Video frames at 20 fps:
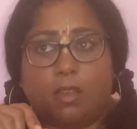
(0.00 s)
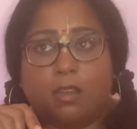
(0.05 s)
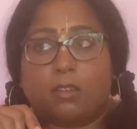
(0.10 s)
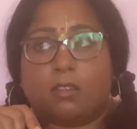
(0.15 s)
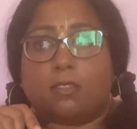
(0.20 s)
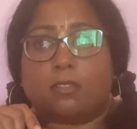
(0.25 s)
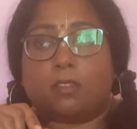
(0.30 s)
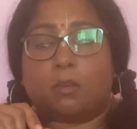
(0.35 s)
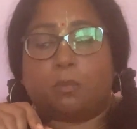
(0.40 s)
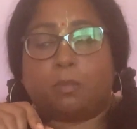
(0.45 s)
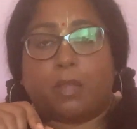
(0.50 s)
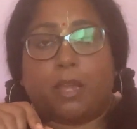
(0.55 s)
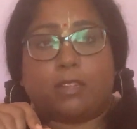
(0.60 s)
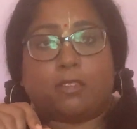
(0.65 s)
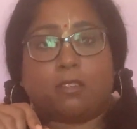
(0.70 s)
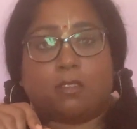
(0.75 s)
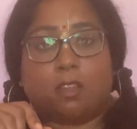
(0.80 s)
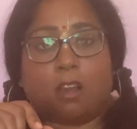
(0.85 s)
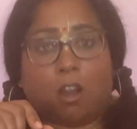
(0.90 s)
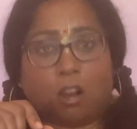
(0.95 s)
Does it apply
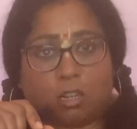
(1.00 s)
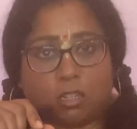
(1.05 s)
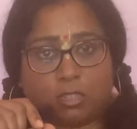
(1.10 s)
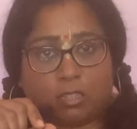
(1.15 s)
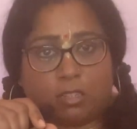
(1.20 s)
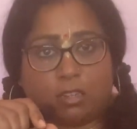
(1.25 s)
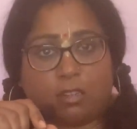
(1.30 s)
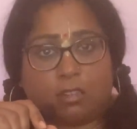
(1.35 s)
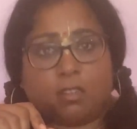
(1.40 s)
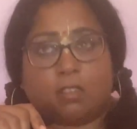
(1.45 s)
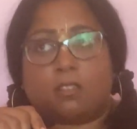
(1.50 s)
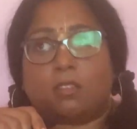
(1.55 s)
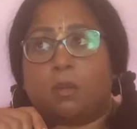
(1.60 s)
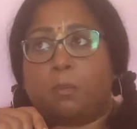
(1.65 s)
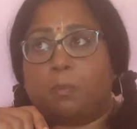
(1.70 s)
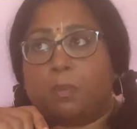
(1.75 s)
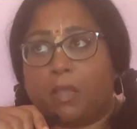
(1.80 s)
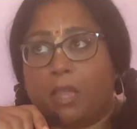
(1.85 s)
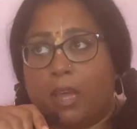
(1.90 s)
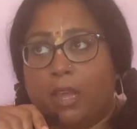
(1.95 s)
to the arti? Does it
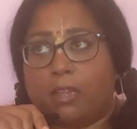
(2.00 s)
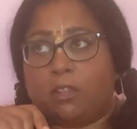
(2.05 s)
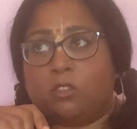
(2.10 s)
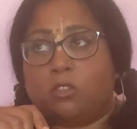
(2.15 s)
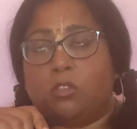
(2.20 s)
apply